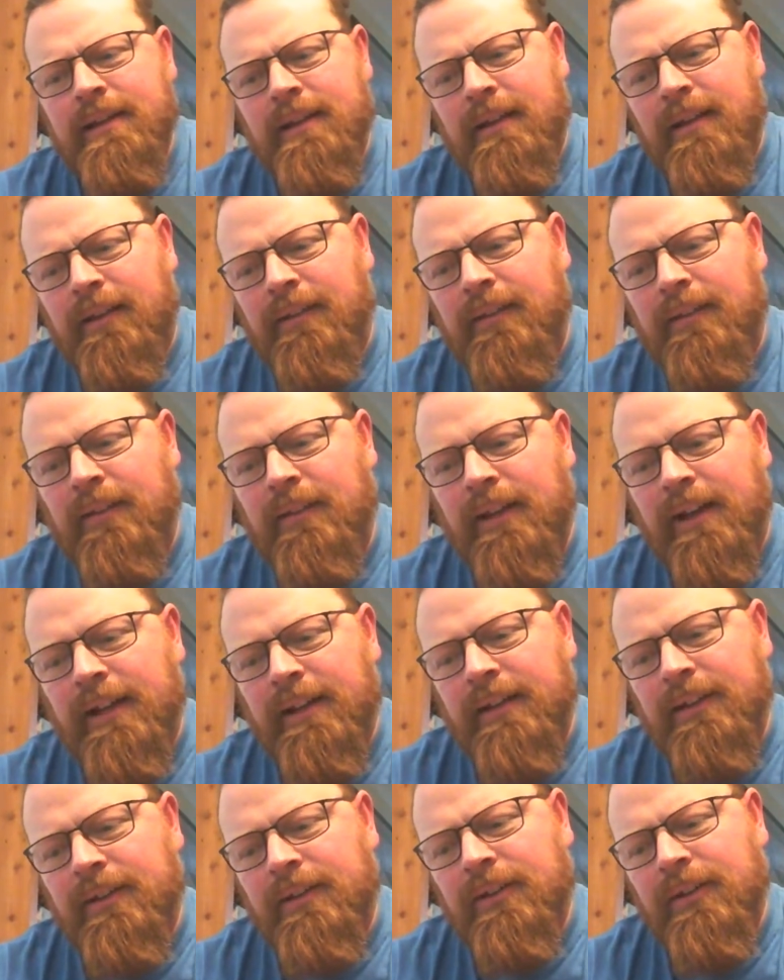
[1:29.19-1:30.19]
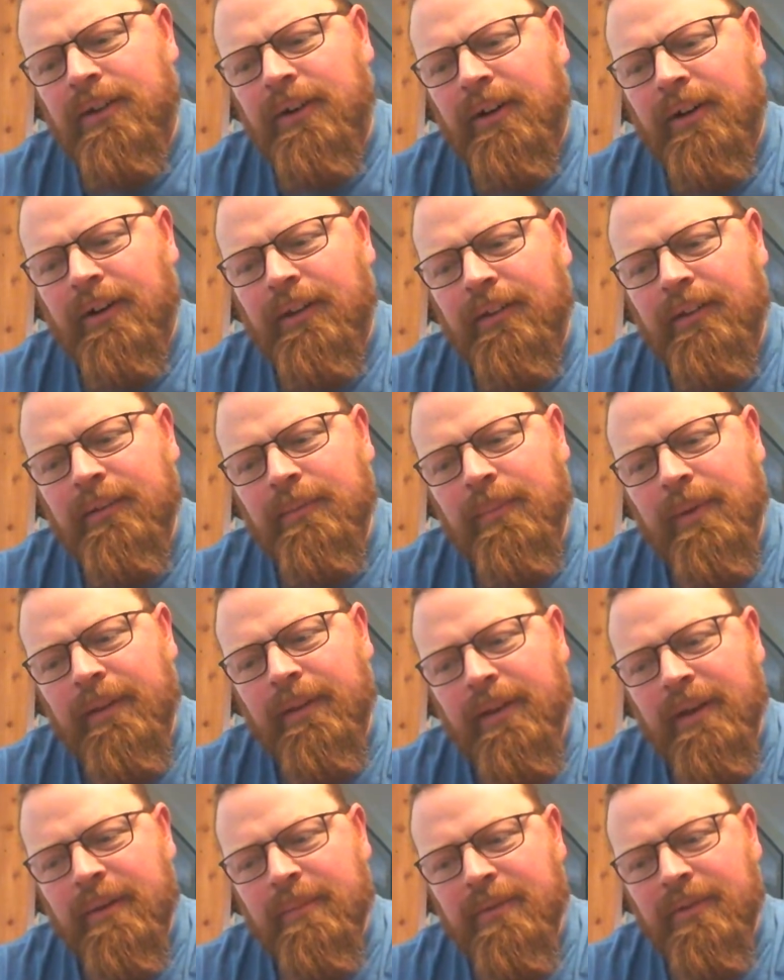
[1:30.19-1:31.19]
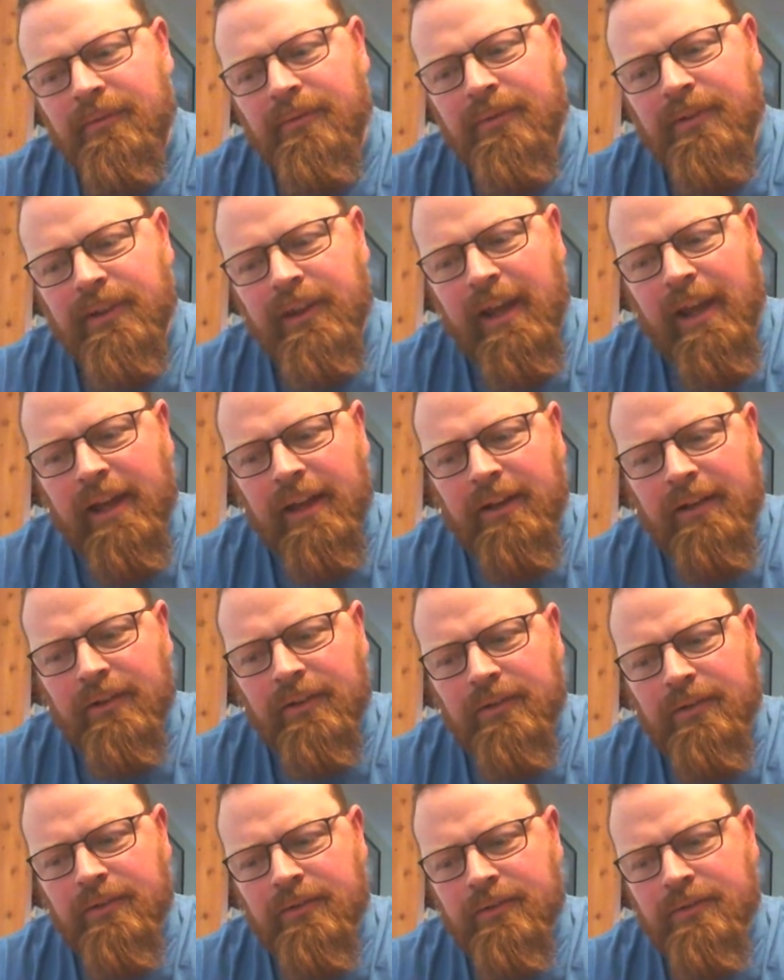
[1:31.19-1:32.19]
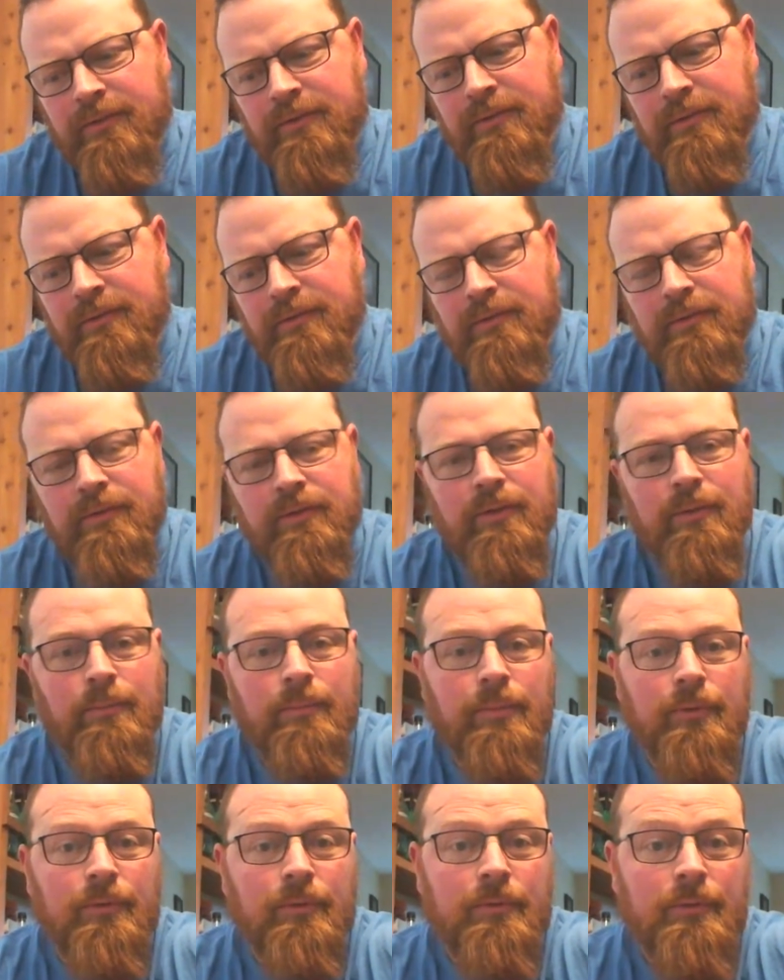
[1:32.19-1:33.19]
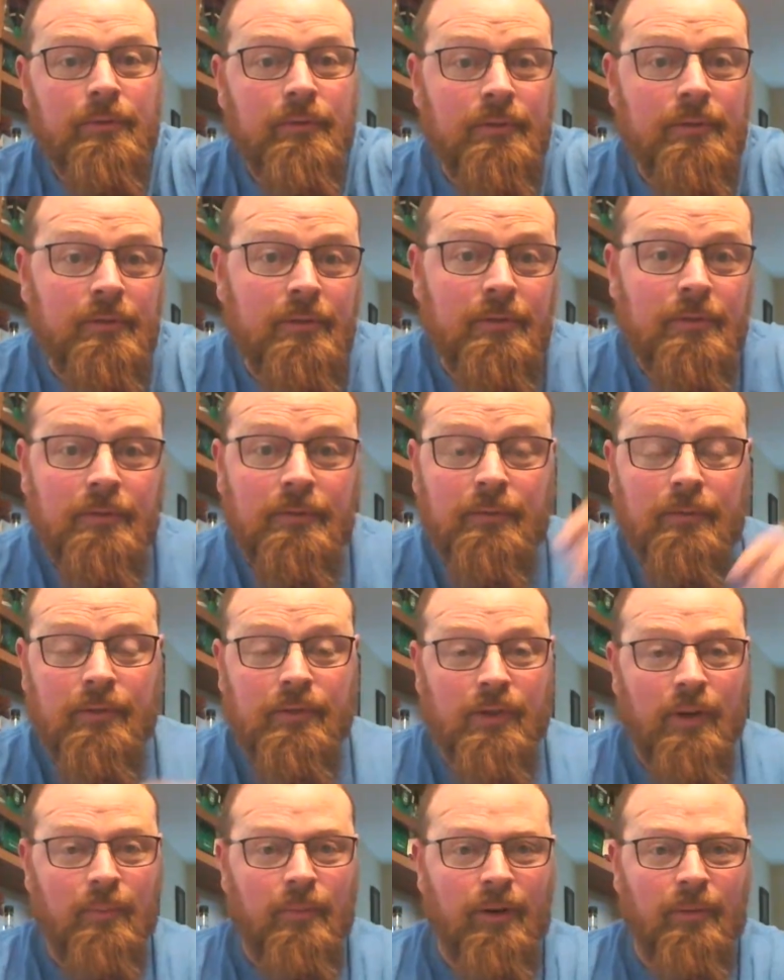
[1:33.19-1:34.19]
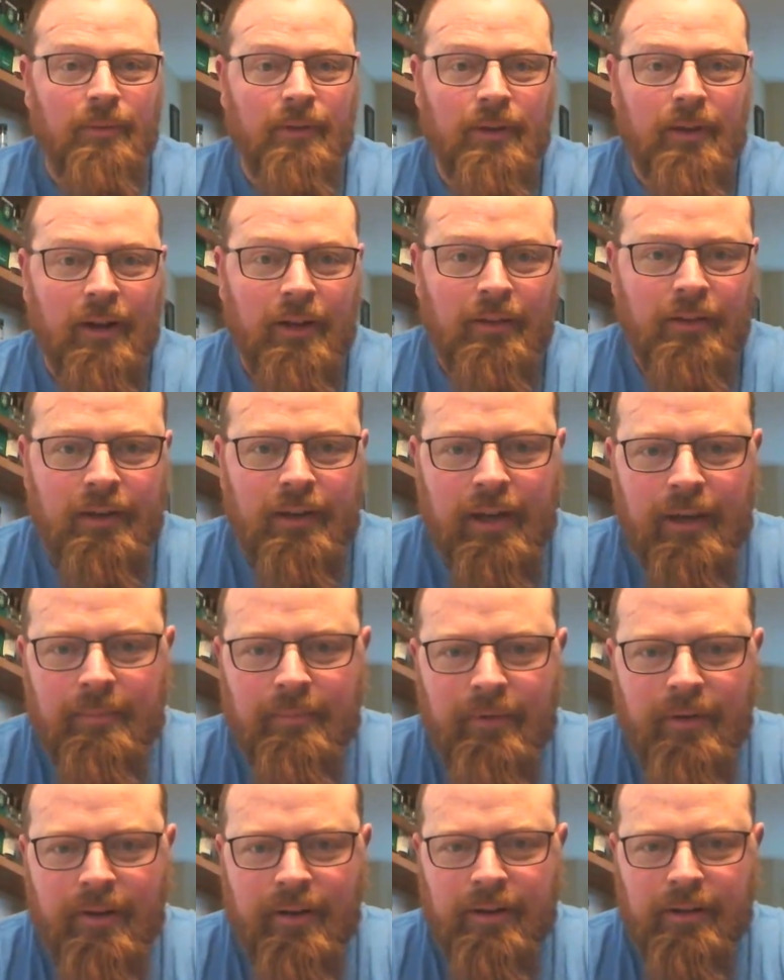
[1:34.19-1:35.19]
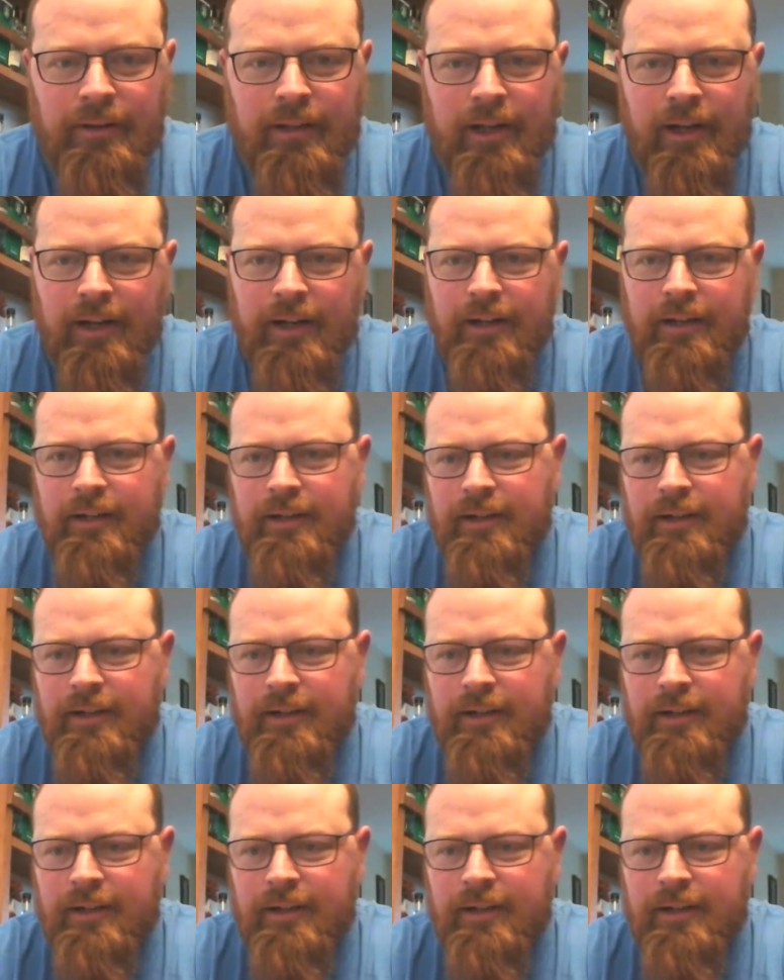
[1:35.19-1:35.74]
a slide guitarist by the name of Dan DeBook, which I probably got the name wrong there.